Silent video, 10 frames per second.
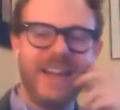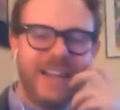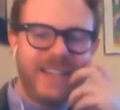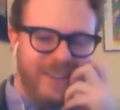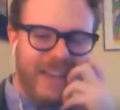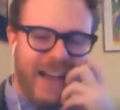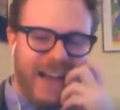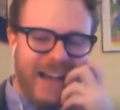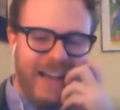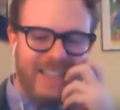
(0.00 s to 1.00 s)
So
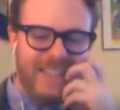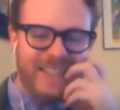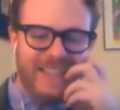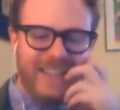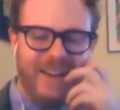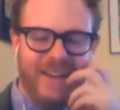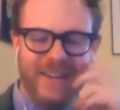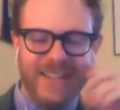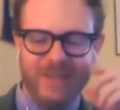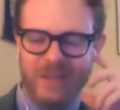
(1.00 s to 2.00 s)
yeah, it's you know,
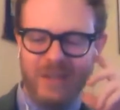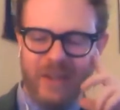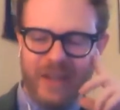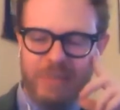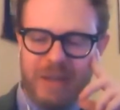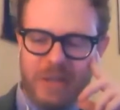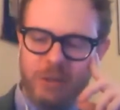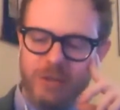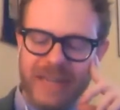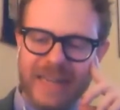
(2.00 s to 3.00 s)
in terms of like pleasure
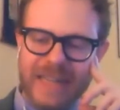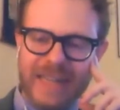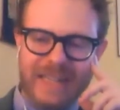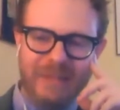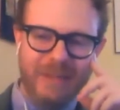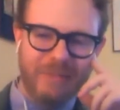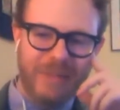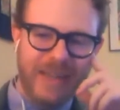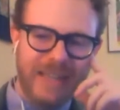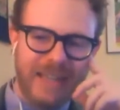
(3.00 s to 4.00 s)
reading, that's definitely
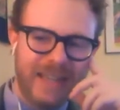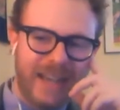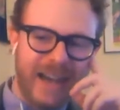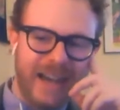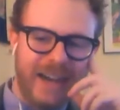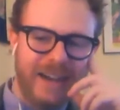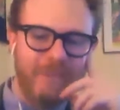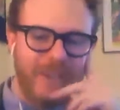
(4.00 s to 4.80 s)
made. Uh,